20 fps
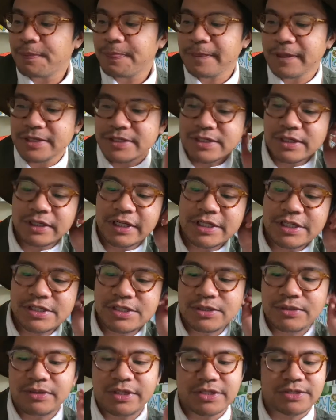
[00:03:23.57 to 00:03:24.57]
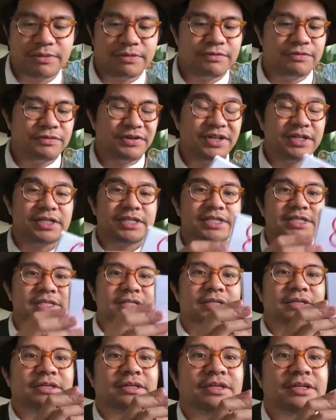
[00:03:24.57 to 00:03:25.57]
So let's do this one first.
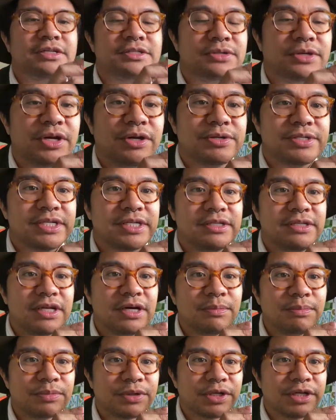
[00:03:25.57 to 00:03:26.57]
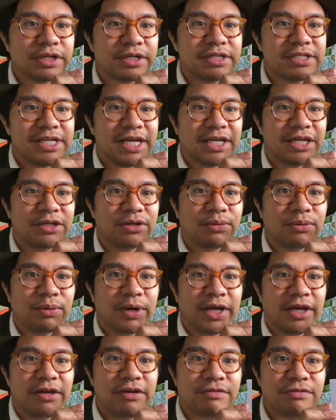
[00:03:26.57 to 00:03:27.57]
So here's a number taken
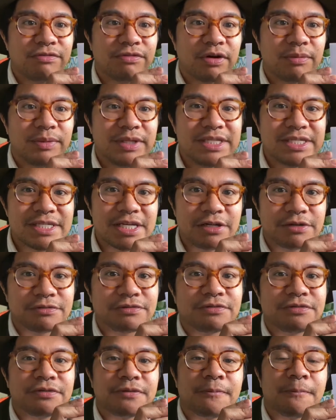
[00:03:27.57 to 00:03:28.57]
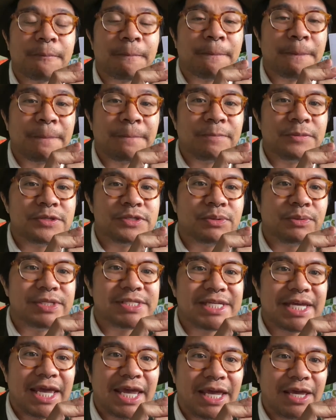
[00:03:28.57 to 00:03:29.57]
away from itself. So what's
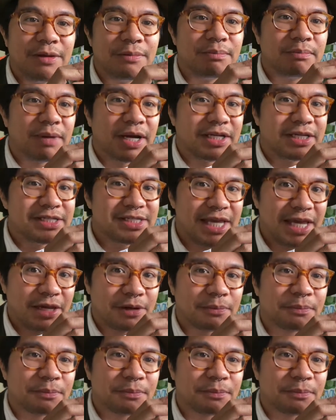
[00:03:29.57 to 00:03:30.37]
8 minus 8?